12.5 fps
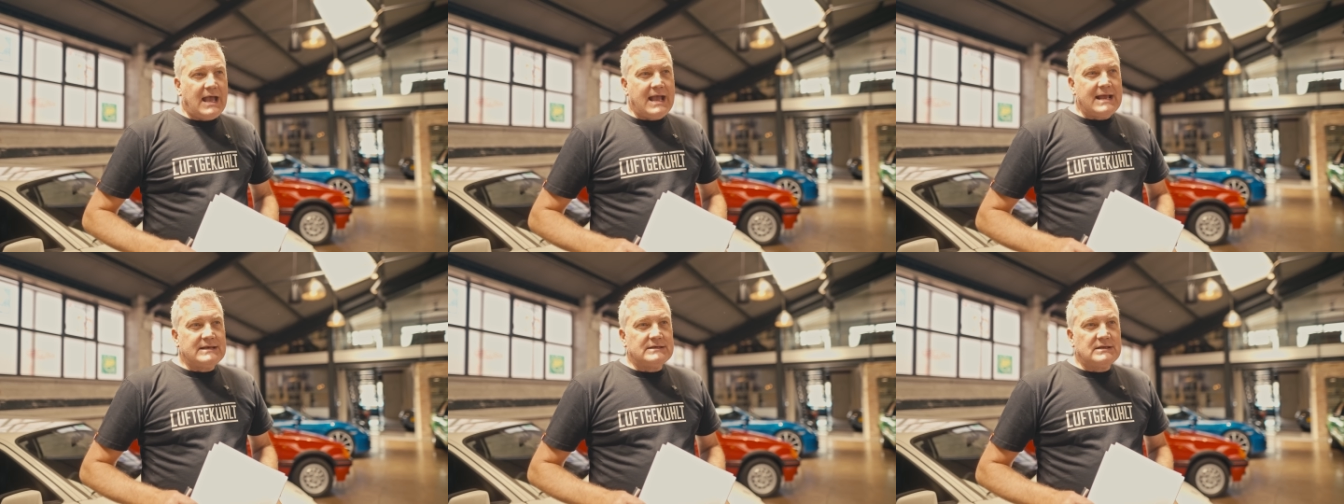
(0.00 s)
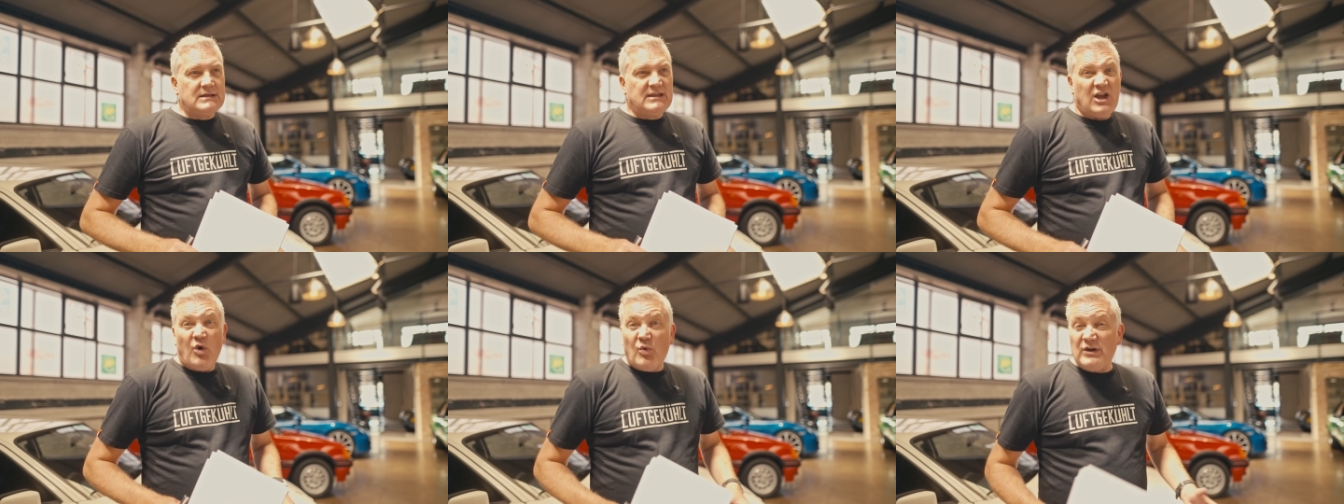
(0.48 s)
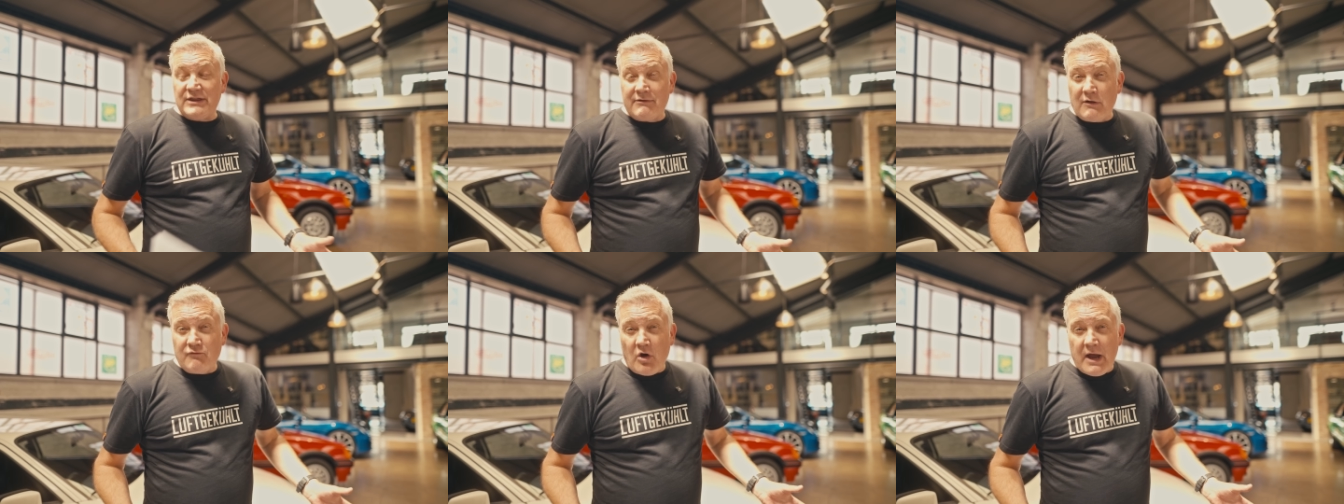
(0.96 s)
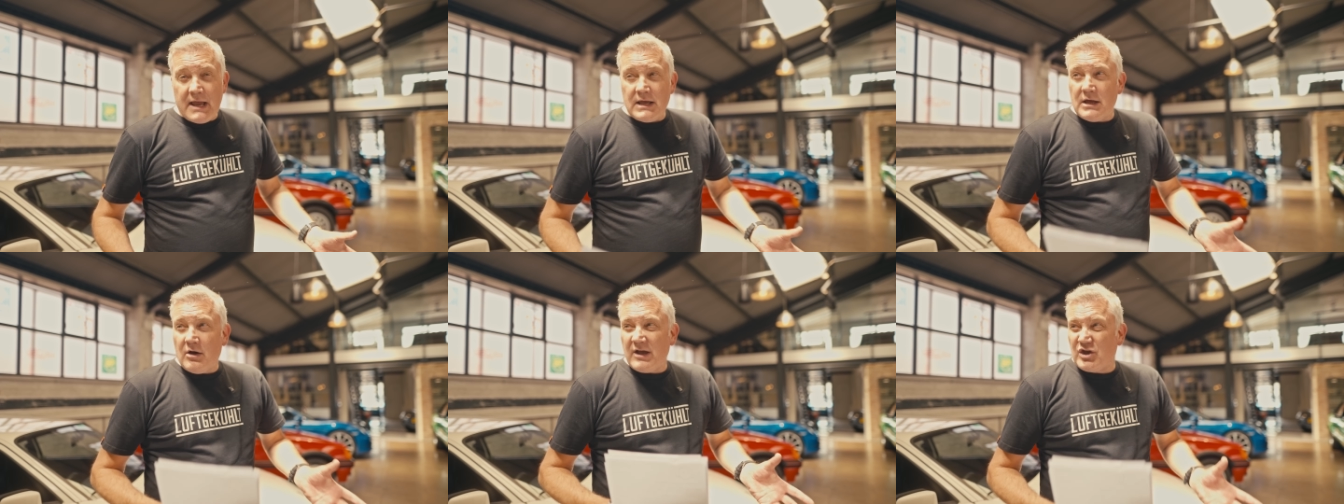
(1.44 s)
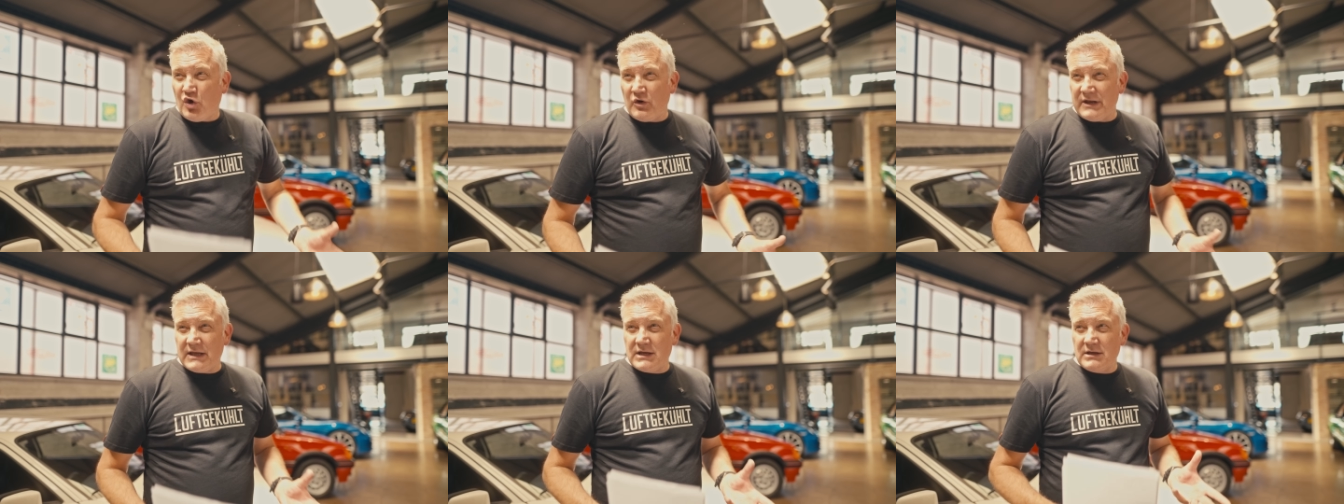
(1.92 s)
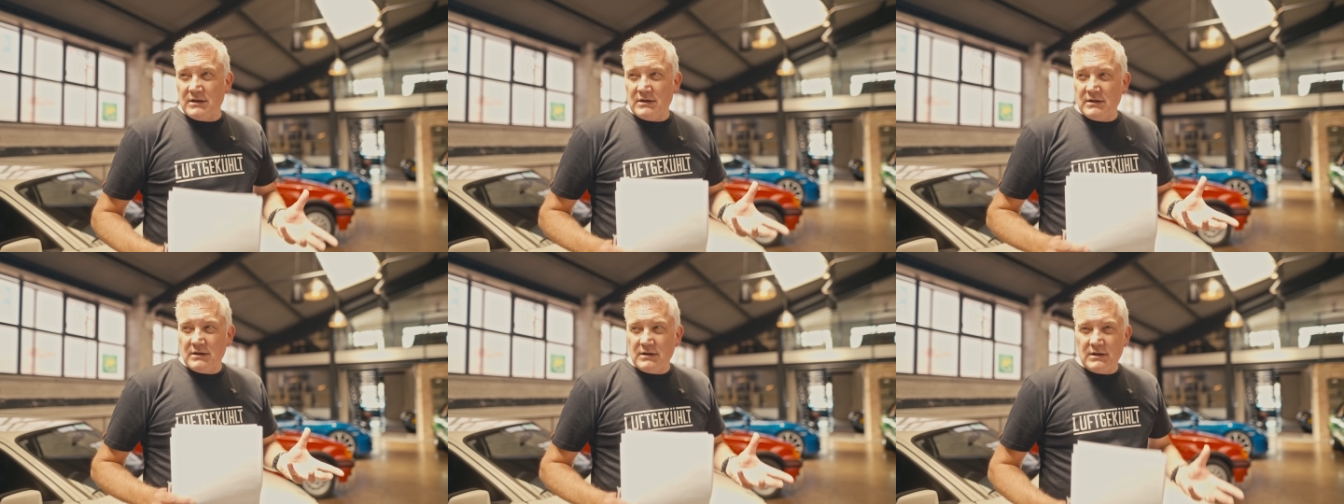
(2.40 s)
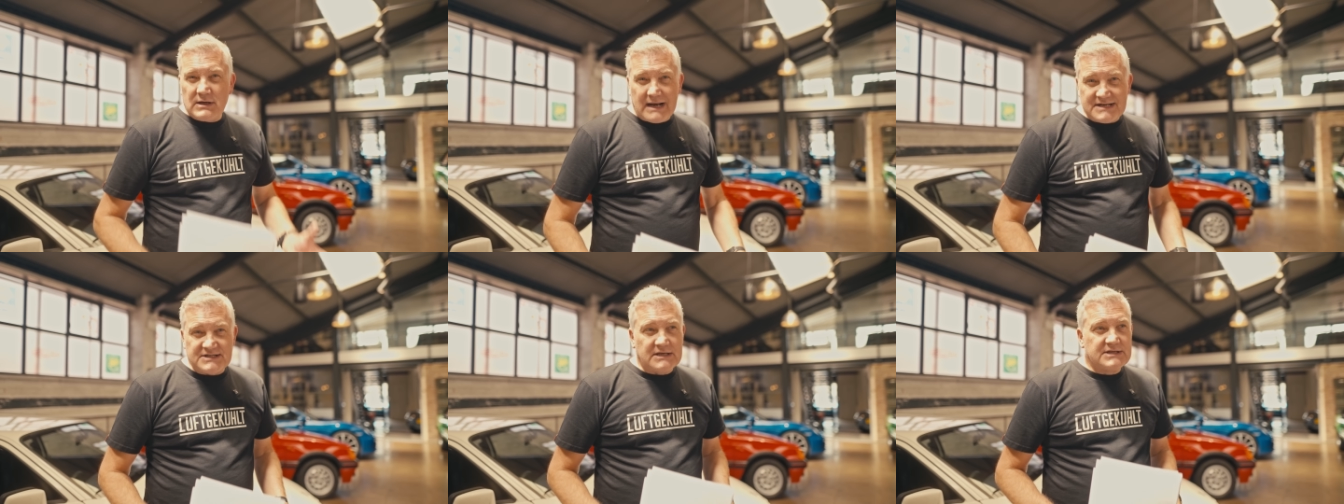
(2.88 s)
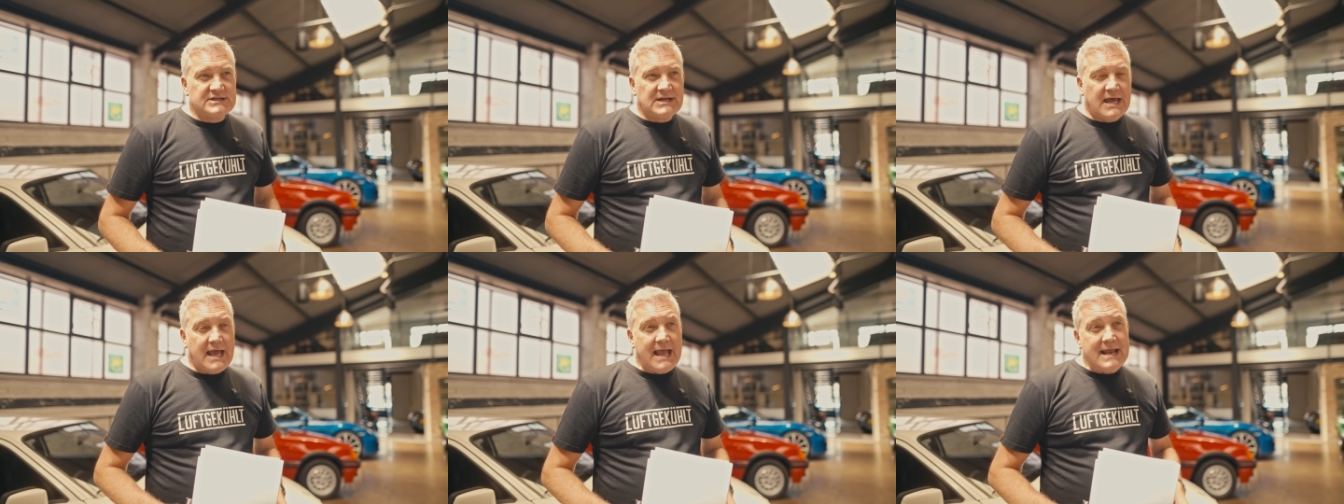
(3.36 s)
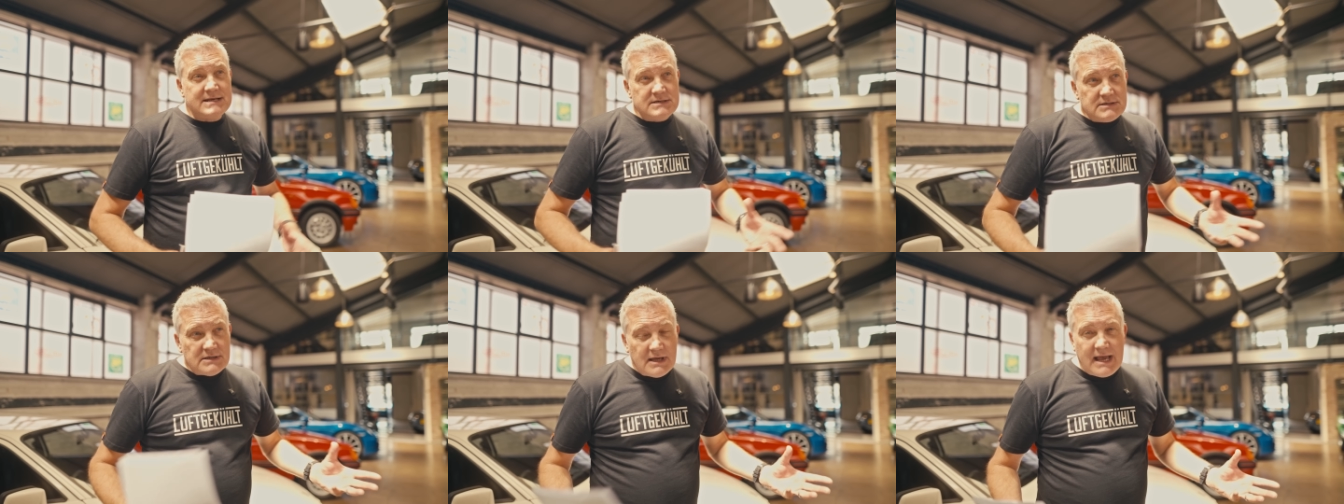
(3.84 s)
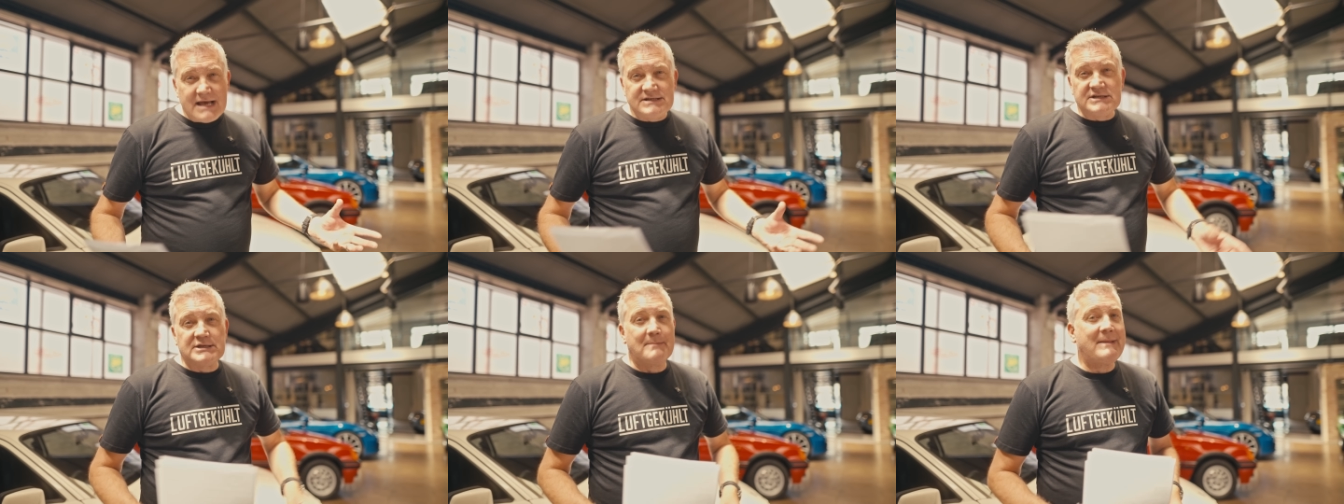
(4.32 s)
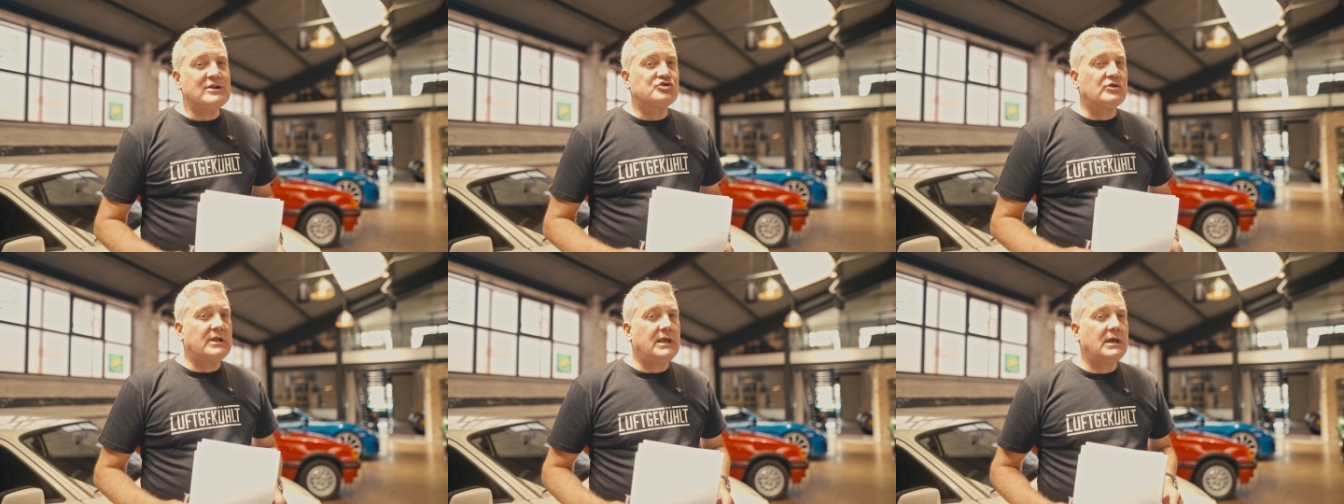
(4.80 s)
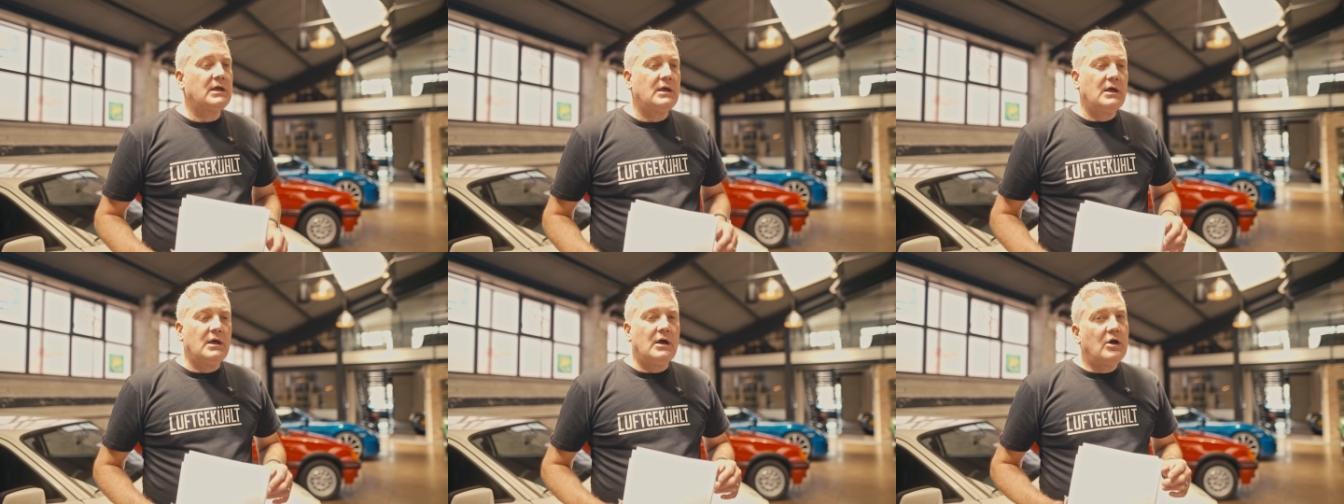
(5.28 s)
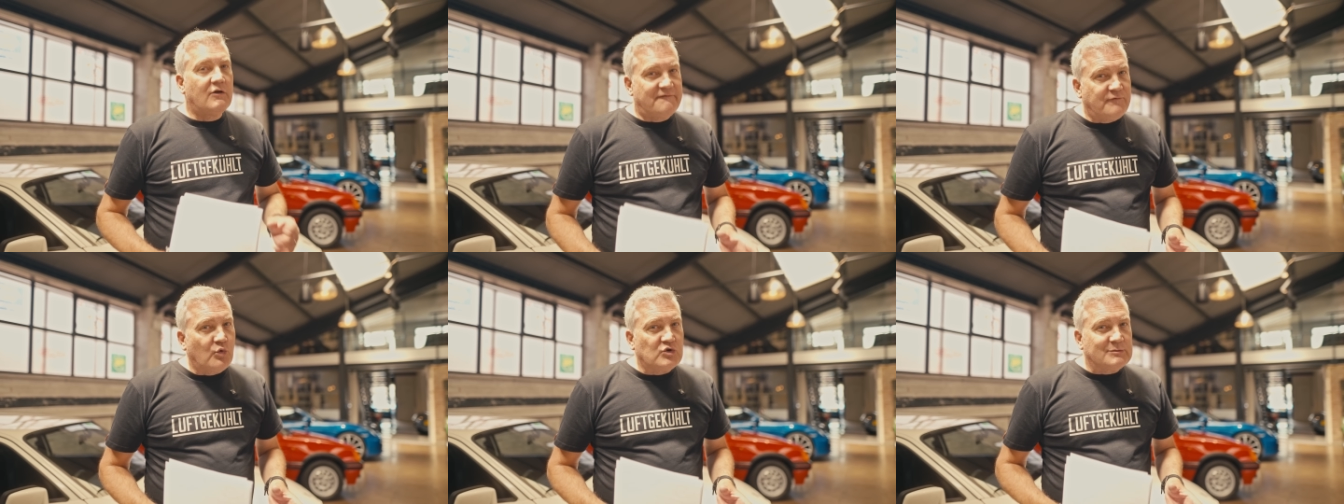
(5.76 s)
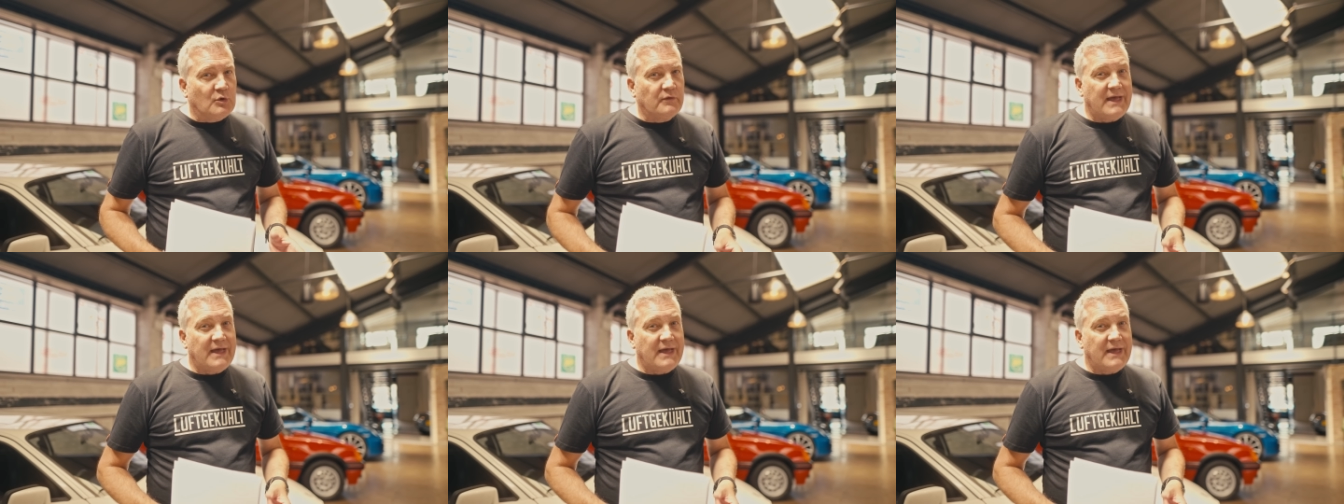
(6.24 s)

and they're all in their own right iconic classics, and, as is their mantra here, affordable.